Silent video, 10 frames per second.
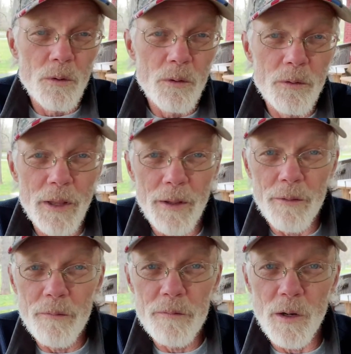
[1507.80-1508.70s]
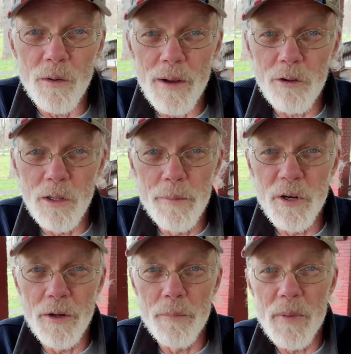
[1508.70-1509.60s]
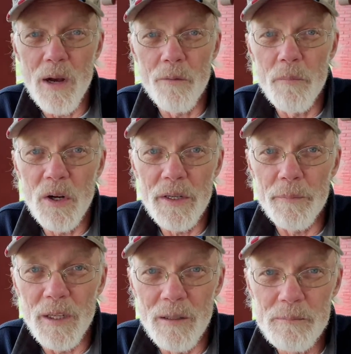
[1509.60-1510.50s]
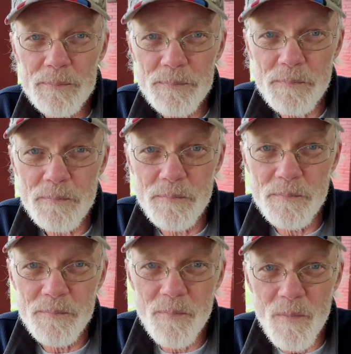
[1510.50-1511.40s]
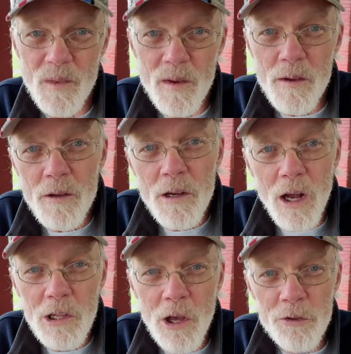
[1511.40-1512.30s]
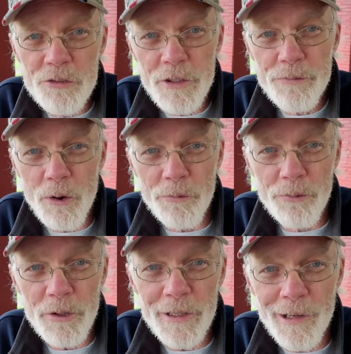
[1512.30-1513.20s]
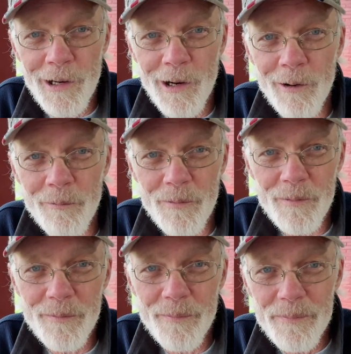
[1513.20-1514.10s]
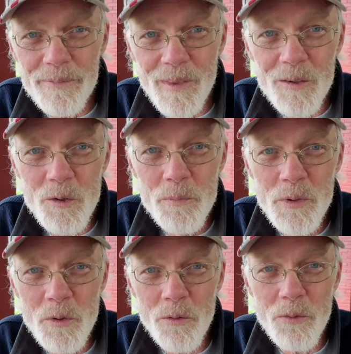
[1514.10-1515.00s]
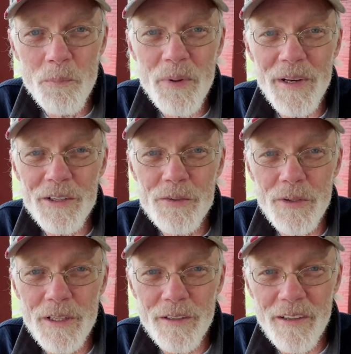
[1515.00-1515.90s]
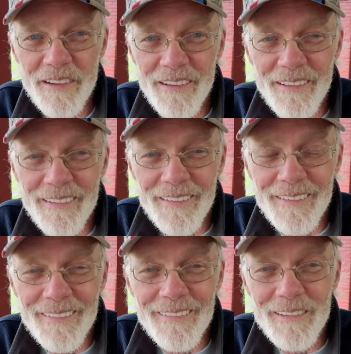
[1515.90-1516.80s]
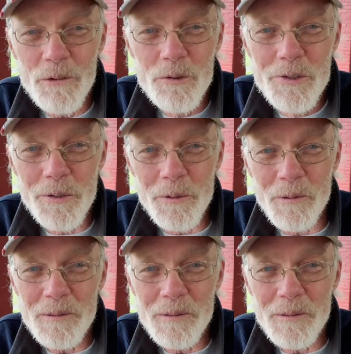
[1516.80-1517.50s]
that, you know, have a limited amount of money, man. Hello, C for Freedom. You beautiful patriot. You too.